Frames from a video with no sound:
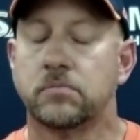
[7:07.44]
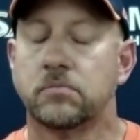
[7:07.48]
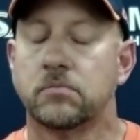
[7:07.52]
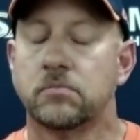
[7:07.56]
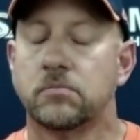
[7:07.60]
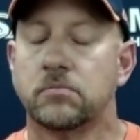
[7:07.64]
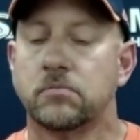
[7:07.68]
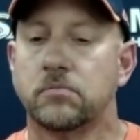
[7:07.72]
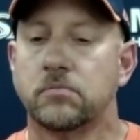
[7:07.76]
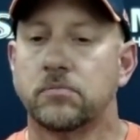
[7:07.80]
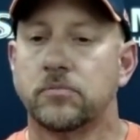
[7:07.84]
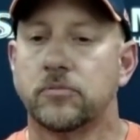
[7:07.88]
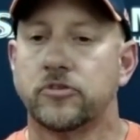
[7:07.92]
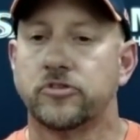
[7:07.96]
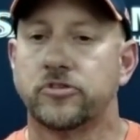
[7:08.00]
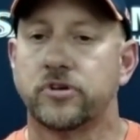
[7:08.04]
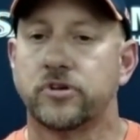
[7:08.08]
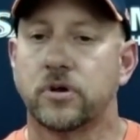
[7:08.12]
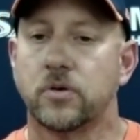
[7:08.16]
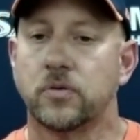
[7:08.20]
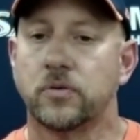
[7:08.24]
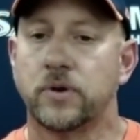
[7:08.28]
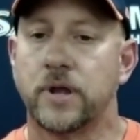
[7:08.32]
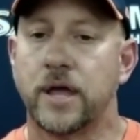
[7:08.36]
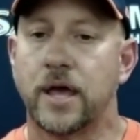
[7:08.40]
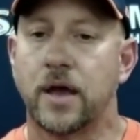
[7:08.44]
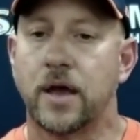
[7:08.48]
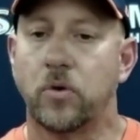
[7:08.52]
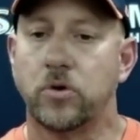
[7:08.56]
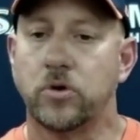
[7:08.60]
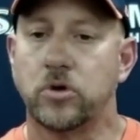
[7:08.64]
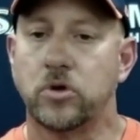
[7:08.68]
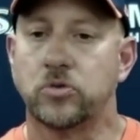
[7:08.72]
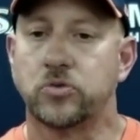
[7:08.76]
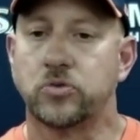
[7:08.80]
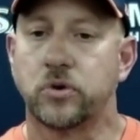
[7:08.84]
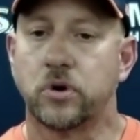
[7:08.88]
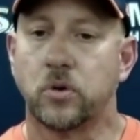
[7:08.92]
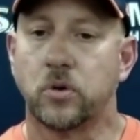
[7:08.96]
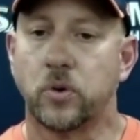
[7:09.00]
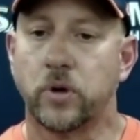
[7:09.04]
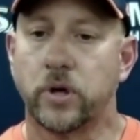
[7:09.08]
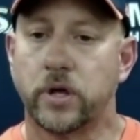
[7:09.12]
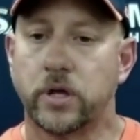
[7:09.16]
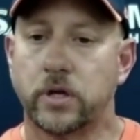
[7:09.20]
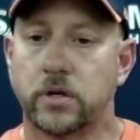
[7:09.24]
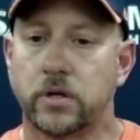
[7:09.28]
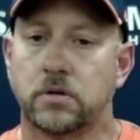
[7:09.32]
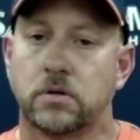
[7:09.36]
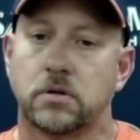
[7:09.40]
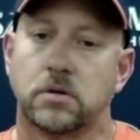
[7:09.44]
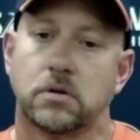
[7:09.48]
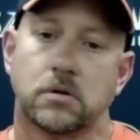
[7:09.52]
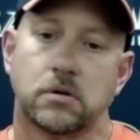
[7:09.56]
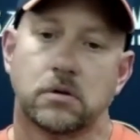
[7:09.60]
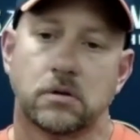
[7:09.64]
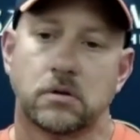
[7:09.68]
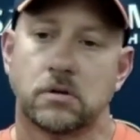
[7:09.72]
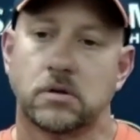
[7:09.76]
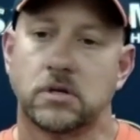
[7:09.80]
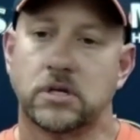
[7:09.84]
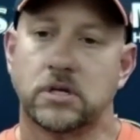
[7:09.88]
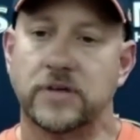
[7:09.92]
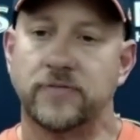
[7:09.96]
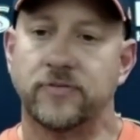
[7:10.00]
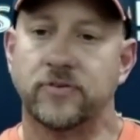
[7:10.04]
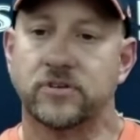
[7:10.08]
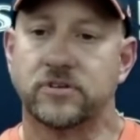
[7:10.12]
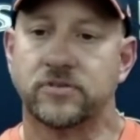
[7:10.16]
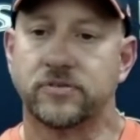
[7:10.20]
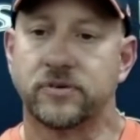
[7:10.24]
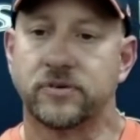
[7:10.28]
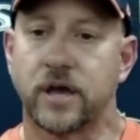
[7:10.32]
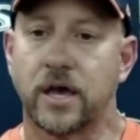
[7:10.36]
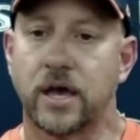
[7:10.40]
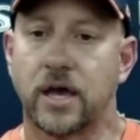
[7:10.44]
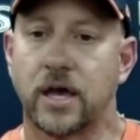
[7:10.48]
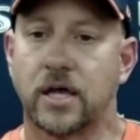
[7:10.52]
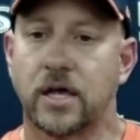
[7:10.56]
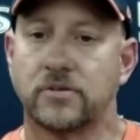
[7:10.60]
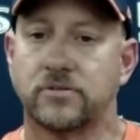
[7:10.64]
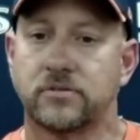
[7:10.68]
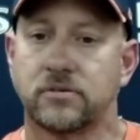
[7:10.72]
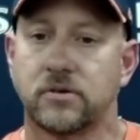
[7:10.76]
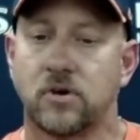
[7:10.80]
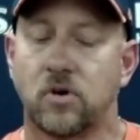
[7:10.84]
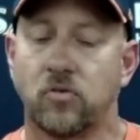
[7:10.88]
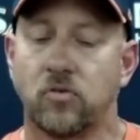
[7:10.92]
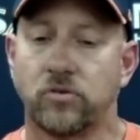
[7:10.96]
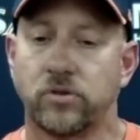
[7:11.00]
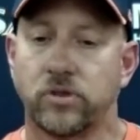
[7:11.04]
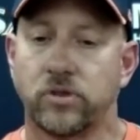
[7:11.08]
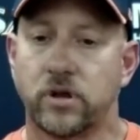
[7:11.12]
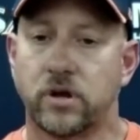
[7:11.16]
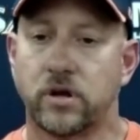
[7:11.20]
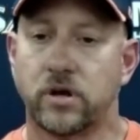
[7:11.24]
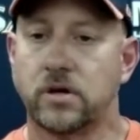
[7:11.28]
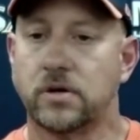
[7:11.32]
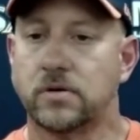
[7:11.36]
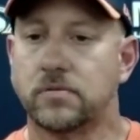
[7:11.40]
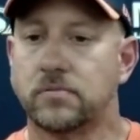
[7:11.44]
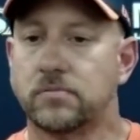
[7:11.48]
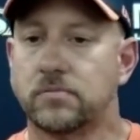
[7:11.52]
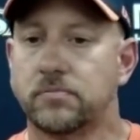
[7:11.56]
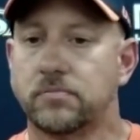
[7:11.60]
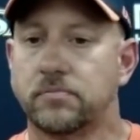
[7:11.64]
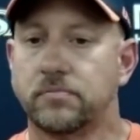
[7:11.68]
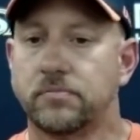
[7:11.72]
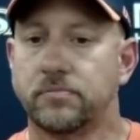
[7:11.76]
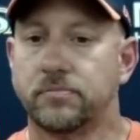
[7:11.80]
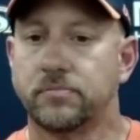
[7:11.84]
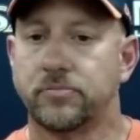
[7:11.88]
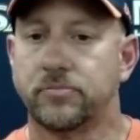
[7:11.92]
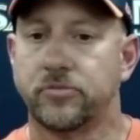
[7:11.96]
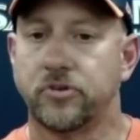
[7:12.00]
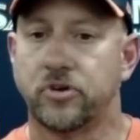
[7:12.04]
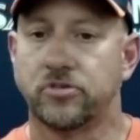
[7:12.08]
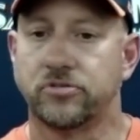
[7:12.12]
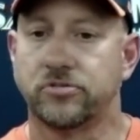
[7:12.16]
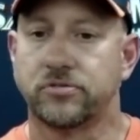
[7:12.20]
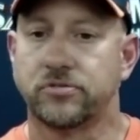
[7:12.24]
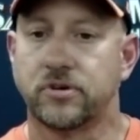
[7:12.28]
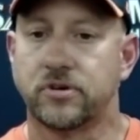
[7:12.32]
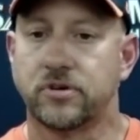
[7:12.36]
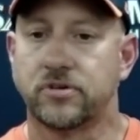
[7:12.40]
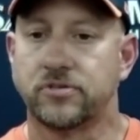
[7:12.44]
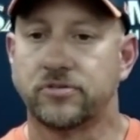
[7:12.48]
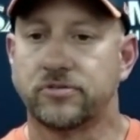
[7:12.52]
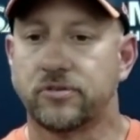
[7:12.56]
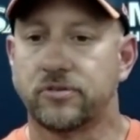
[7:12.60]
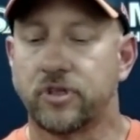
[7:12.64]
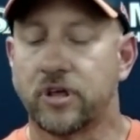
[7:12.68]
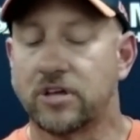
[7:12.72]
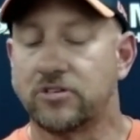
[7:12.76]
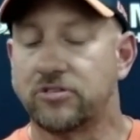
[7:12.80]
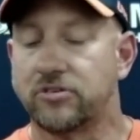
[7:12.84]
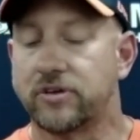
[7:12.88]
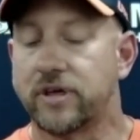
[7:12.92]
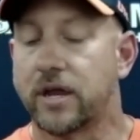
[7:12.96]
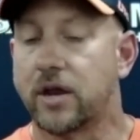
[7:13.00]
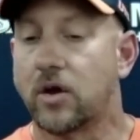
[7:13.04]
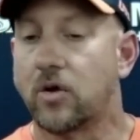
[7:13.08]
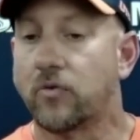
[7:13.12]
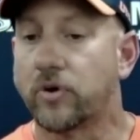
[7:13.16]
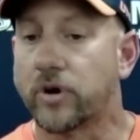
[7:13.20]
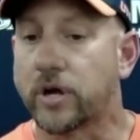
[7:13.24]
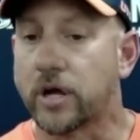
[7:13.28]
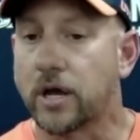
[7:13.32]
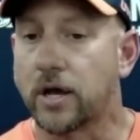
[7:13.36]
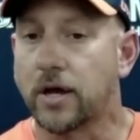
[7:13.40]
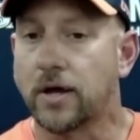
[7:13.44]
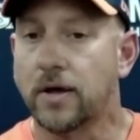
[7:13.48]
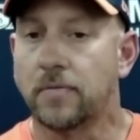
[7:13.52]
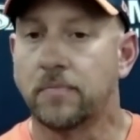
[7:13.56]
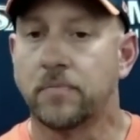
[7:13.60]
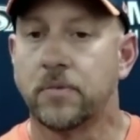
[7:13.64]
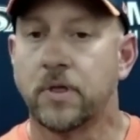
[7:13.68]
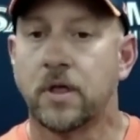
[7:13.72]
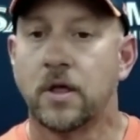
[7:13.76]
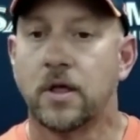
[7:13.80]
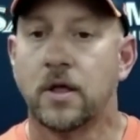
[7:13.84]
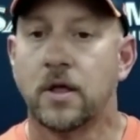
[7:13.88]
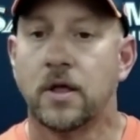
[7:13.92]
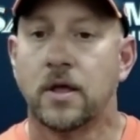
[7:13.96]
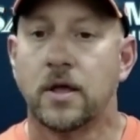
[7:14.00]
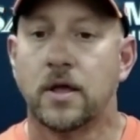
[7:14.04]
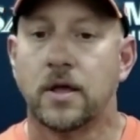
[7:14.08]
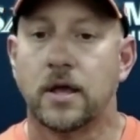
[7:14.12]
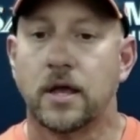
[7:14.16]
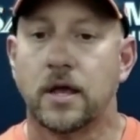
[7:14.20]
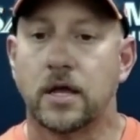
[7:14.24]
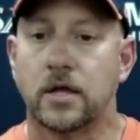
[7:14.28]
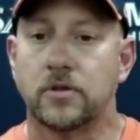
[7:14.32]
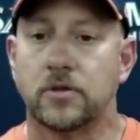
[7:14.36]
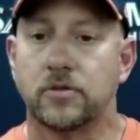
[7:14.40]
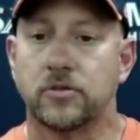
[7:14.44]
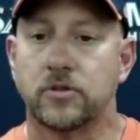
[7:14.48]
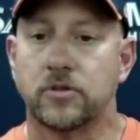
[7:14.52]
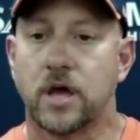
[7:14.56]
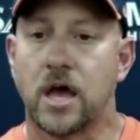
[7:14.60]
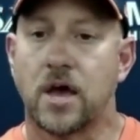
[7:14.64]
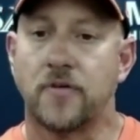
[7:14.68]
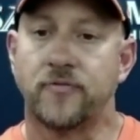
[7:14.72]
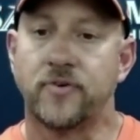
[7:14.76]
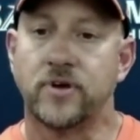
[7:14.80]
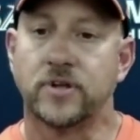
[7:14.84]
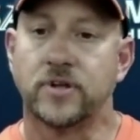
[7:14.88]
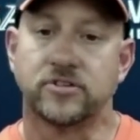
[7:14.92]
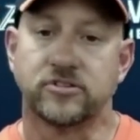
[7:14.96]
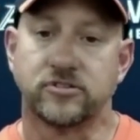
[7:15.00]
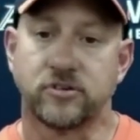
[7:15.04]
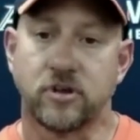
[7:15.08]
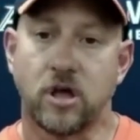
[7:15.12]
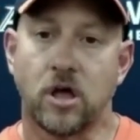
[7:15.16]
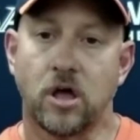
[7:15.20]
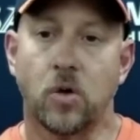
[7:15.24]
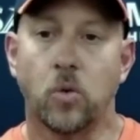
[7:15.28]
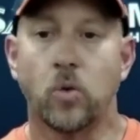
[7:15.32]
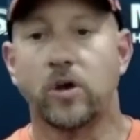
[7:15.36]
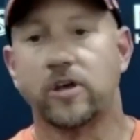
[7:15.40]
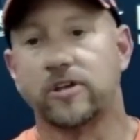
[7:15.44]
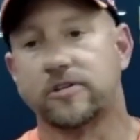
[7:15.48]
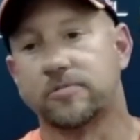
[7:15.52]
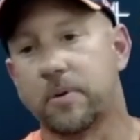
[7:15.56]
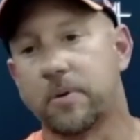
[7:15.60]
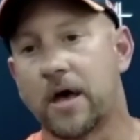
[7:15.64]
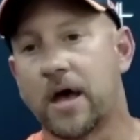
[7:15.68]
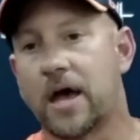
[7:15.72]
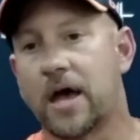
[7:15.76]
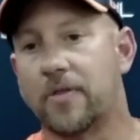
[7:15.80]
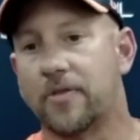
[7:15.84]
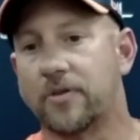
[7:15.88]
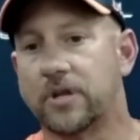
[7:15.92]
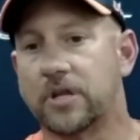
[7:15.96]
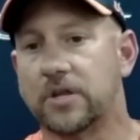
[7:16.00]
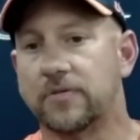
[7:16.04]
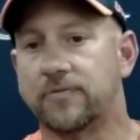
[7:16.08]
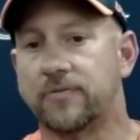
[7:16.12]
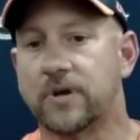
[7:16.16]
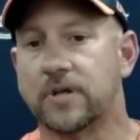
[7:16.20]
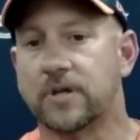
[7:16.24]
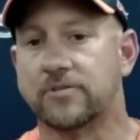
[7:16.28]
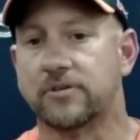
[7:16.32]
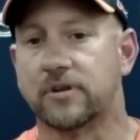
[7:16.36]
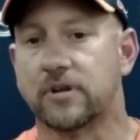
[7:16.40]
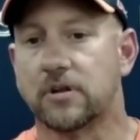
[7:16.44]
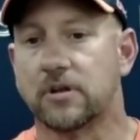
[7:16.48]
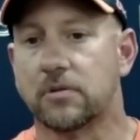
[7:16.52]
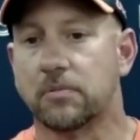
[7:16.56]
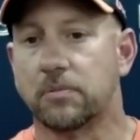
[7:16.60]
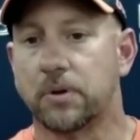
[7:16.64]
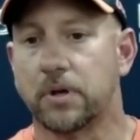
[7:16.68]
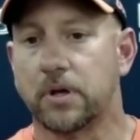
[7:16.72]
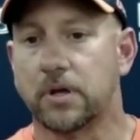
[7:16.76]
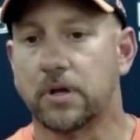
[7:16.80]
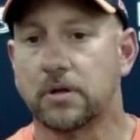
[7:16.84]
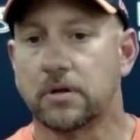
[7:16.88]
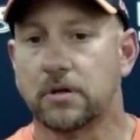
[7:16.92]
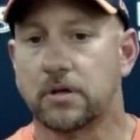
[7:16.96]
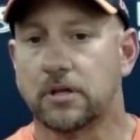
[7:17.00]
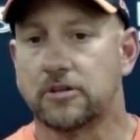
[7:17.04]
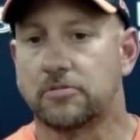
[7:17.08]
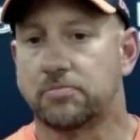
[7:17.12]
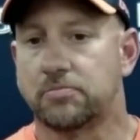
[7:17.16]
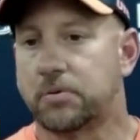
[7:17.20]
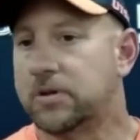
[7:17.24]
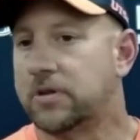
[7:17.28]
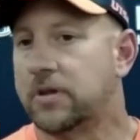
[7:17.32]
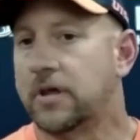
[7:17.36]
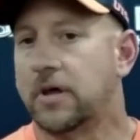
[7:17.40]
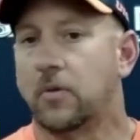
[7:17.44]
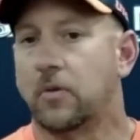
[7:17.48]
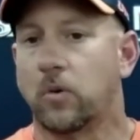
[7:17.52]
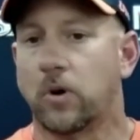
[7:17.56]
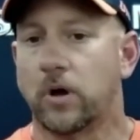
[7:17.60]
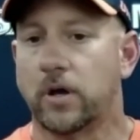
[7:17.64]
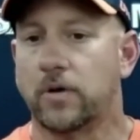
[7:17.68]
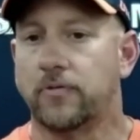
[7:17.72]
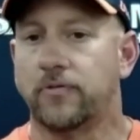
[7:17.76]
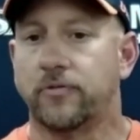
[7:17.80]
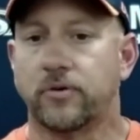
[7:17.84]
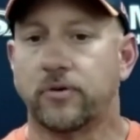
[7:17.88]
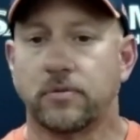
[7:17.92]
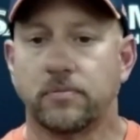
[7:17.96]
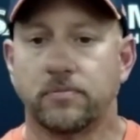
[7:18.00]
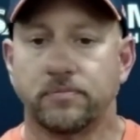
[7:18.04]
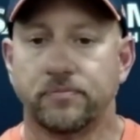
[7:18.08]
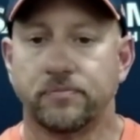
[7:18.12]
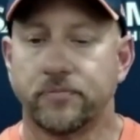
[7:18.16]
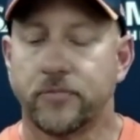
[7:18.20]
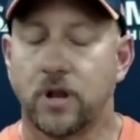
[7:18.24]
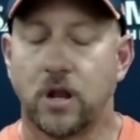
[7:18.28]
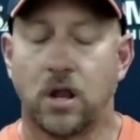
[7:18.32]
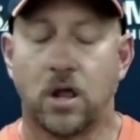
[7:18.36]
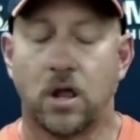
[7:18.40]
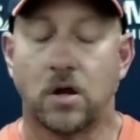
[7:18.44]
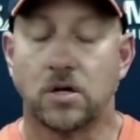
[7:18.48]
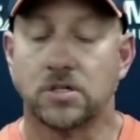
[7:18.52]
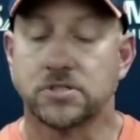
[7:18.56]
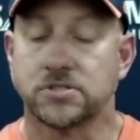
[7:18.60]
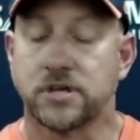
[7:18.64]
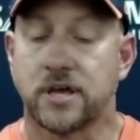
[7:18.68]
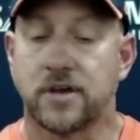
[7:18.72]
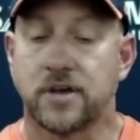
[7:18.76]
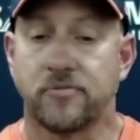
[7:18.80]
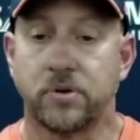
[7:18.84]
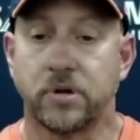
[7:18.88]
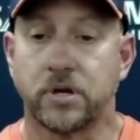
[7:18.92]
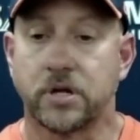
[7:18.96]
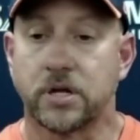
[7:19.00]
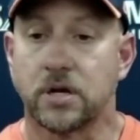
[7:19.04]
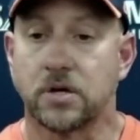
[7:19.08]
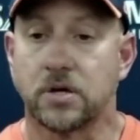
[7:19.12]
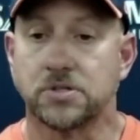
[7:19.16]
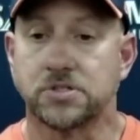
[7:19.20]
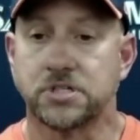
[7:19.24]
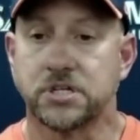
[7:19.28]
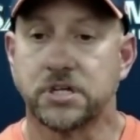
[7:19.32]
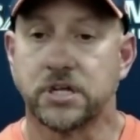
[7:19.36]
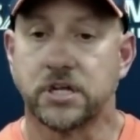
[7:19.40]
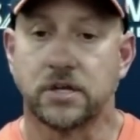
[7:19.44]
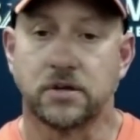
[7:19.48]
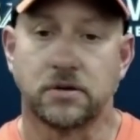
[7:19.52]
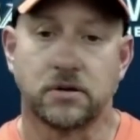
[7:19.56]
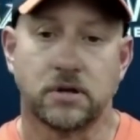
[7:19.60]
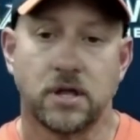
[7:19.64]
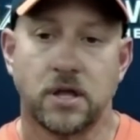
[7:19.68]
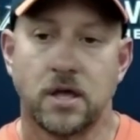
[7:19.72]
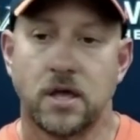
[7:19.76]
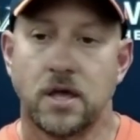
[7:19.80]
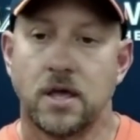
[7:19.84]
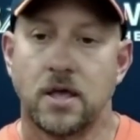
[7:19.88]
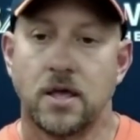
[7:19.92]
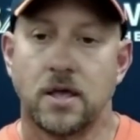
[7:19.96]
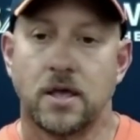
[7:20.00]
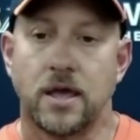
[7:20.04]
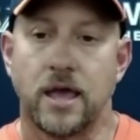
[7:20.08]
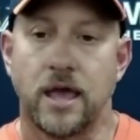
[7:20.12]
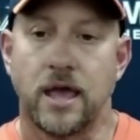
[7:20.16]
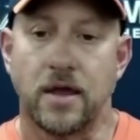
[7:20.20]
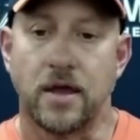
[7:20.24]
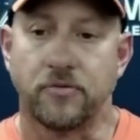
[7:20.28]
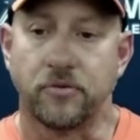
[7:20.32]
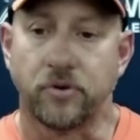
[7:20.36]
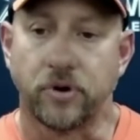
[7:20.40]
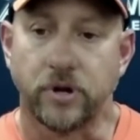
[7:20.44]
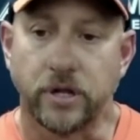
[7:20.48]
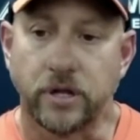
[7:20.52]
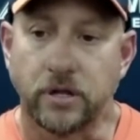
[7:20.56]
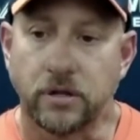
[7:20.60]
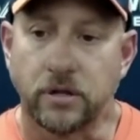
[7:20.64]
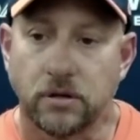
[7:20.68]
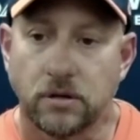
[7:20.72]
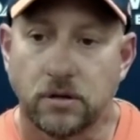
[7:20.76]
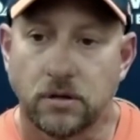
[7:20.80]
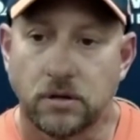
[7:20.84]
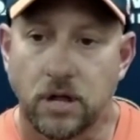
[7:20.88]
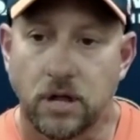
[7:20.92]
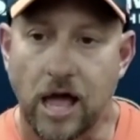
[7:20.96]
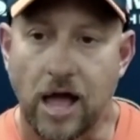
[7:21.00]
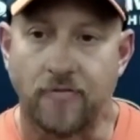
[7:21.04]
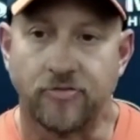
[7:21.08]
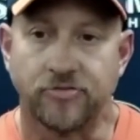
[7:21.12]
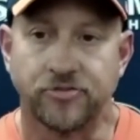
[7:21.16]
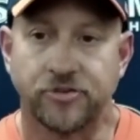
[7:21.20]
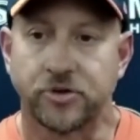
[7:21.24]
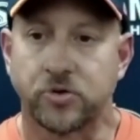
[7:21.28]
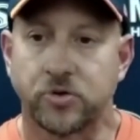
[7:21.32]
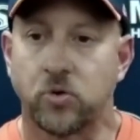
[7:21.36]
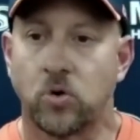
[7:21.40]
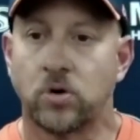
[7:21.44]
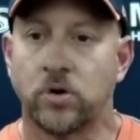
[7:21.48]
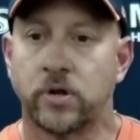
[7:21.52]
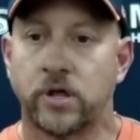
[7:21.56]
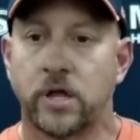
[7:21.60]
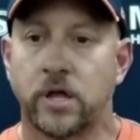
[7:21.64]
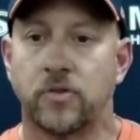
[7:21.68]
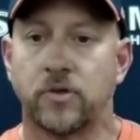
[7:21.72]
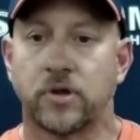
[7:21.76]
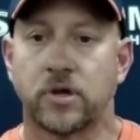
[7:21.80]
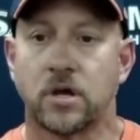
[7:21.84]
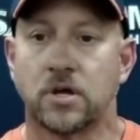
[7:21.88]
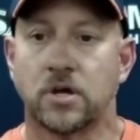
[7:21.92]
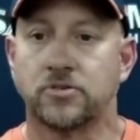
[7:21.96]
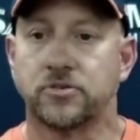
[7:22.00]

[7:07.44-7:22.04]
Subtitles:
so now when you throw in defensive guys over there, there's things you got to overcome. And the offense is always behind the defense a little bit. It's been that way as long as I've been coaching. Every offensive coordinator in the country